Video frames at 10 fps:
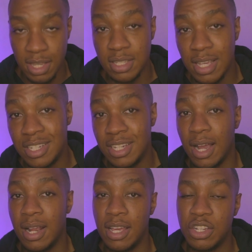is
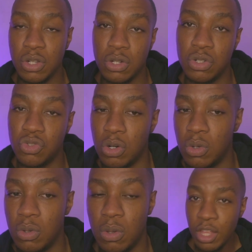ejaculation
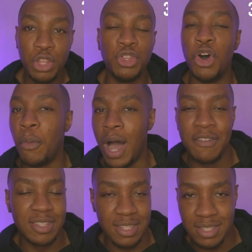control. No more
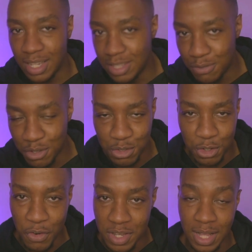having to say different
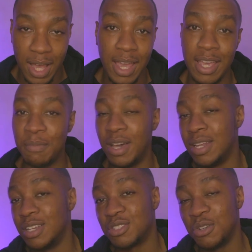stories like, hey
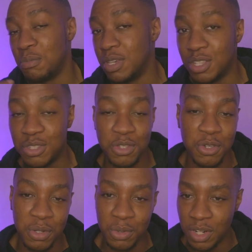man, it's not me, it's
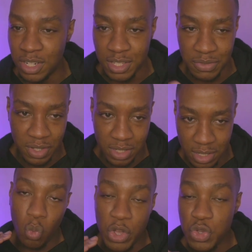you, and all of these things.
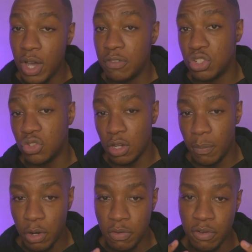When you have a stronger
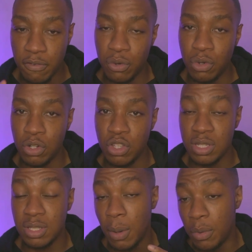pelvic floor, your
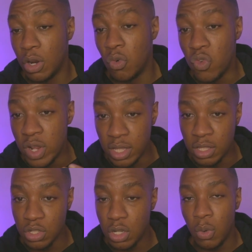stamina really
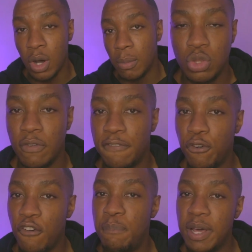does go up. The
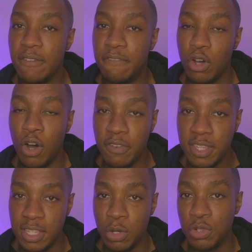fourth benefit of
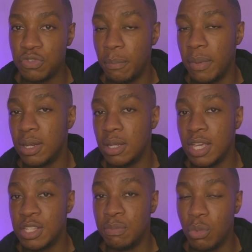Kegels for men
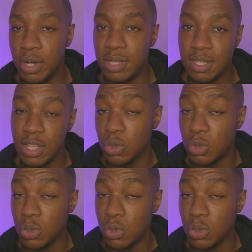is more intense